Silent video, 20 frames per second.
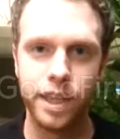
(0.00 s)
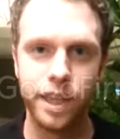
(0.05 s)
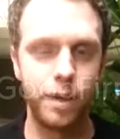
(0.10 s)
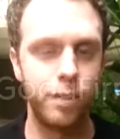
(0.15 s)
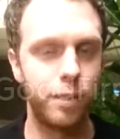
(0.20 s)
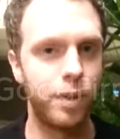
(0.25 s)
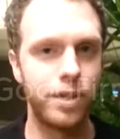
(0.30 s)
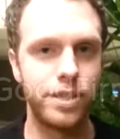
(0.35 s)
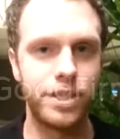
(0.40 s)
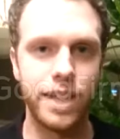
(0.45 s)

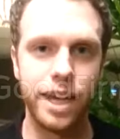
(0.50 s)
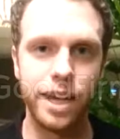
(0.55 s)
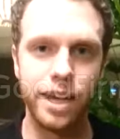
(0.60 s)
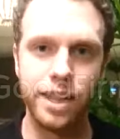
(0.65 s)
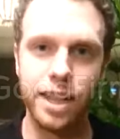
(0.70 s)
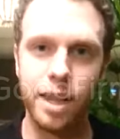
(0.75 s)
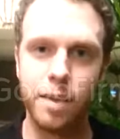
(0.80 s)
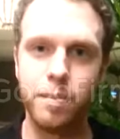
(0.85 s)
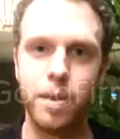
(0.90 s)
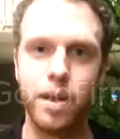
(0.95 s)
and we were
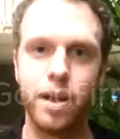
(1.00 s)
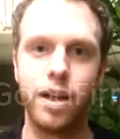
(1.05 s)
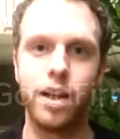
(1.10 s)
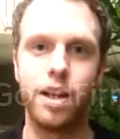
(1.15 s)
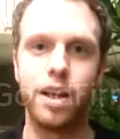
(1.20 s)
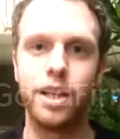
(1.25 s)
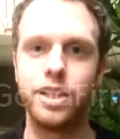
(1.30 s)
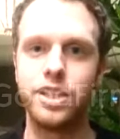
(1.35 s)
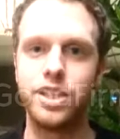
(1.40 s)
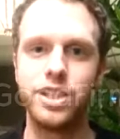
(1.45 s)
sending them
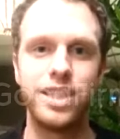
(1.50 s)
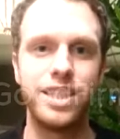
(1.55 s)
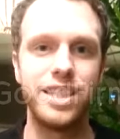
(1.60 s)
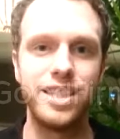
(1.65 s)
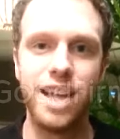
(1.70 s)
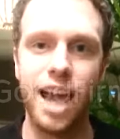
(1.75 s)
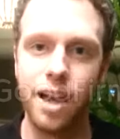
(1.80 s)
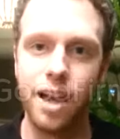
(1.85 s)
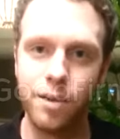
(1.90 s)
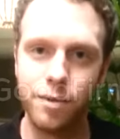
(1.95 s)
uh, just
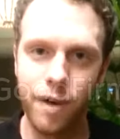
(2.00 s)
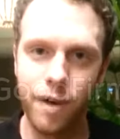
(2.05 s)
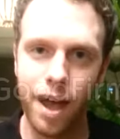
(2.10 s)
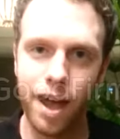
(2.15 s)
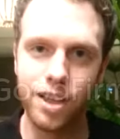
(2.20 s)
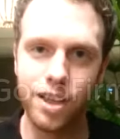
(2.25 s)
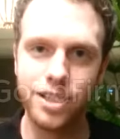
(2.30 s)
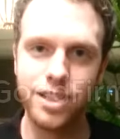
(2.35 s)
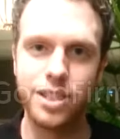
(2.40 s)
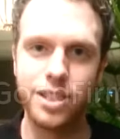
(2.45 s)
design
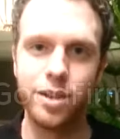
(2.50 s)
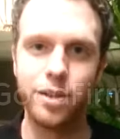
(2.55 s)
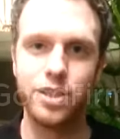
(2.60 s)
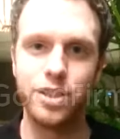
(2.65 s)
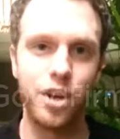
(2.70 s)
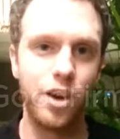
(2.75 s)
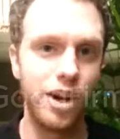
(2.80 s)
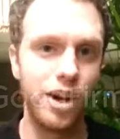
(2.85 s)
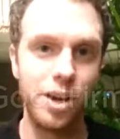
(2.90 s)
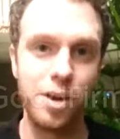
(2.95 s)
files, and they
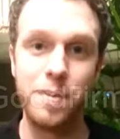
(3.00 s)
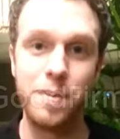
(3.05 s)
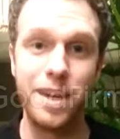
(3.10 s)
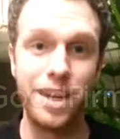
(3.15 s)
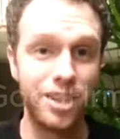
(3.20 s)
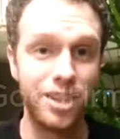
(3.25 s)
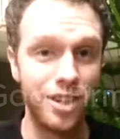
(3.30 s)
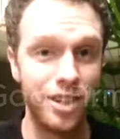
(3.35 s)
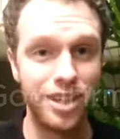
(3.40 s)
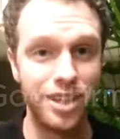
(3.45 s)
were turning them
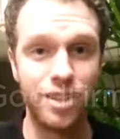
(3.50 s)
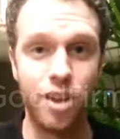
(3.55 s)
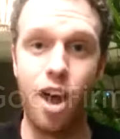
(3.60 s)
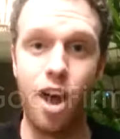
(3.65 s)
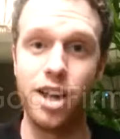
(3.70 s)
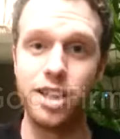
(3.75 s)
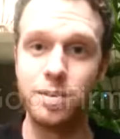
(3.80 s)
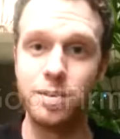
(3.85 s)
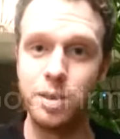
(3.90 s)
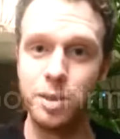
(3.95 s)
into these
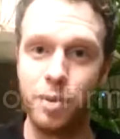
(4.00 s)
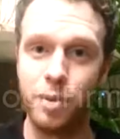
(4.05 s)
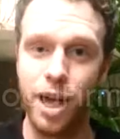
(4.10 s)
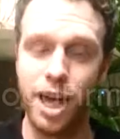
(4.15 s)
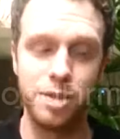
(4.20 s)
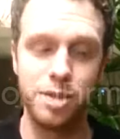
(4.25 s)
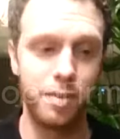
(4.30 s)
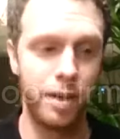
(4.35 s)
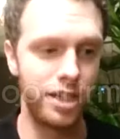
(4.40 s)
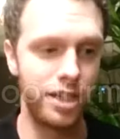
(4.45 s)
awesome
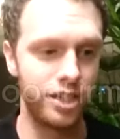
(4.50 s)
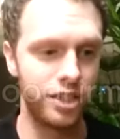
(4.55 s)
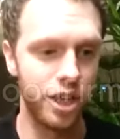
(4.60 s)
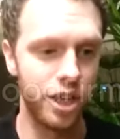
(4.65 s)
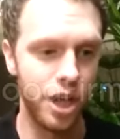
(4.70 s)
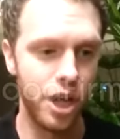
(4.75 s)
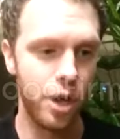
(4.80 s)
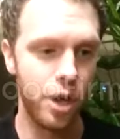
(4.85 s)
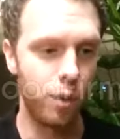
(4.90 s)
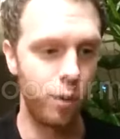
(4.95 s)
splash
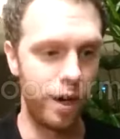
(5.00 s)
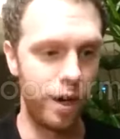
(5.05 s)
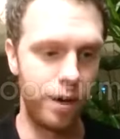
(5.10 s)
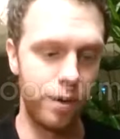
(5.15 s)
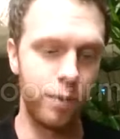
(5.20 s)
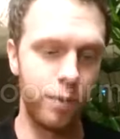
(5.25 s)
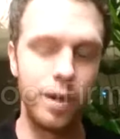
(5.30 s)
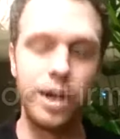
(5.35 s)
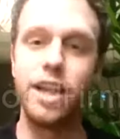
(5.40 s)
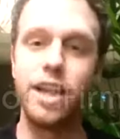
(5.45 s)
pages. We
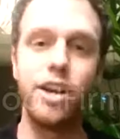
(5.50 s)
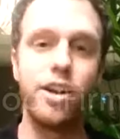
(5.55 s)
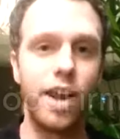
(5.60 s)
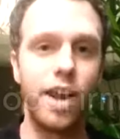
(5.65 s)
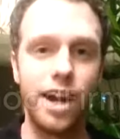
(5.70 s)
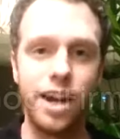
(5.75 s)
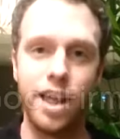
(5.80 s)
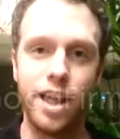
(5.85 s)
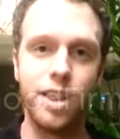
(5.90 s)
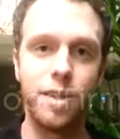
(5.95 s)

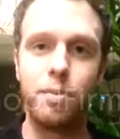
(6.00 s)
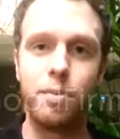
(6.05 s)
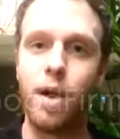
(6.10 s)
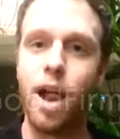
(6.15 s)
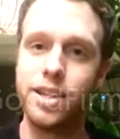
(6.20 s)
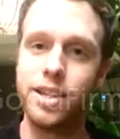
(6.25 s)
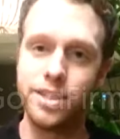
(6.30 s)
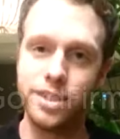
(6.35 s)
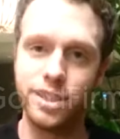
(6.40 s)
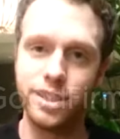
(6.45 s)
reiterated on the
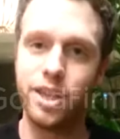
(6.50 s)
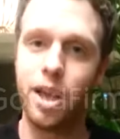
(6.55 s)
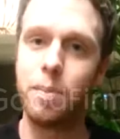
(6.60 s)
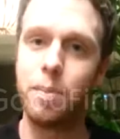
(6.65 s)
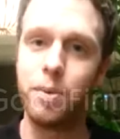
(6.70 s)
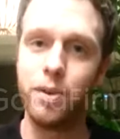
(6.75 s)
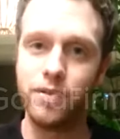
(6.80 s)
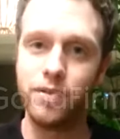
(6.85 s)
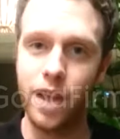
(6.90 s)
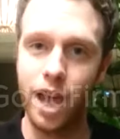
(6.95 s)
process a
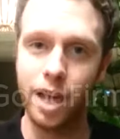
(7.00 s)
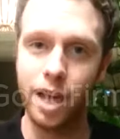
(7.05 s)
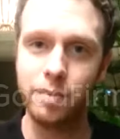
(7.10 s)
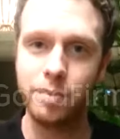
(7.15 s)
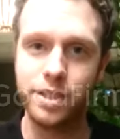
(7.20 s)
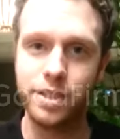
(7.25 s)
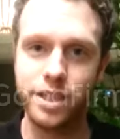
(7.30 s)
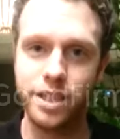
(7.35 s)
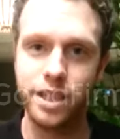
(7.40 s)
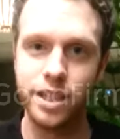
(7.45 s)
couple of
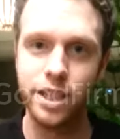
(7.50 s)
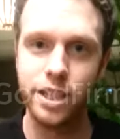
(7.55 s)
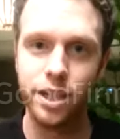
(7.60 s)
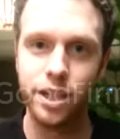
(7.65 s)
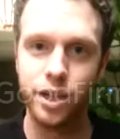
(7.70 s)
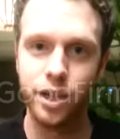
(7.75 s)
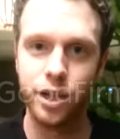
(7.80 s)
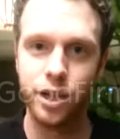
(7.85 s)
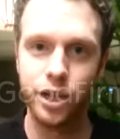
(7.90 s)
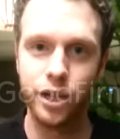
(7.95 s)
times,
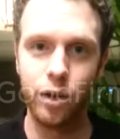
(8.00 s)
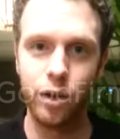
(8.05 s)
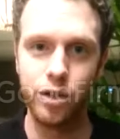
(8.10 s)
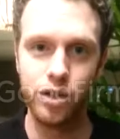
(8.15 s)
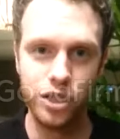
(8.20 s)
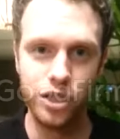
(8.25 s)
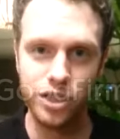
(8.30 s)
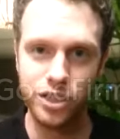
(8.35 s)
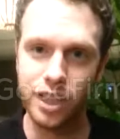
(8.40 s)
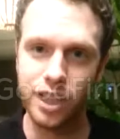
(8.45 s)
you
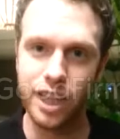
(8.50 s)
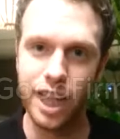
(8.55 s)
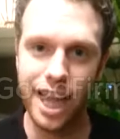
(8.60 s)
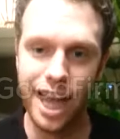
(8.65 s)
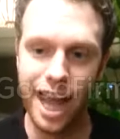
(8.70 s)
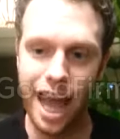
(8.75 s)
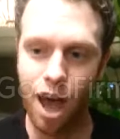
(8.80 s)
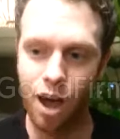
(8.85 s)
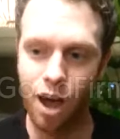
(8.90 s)
know, just to lay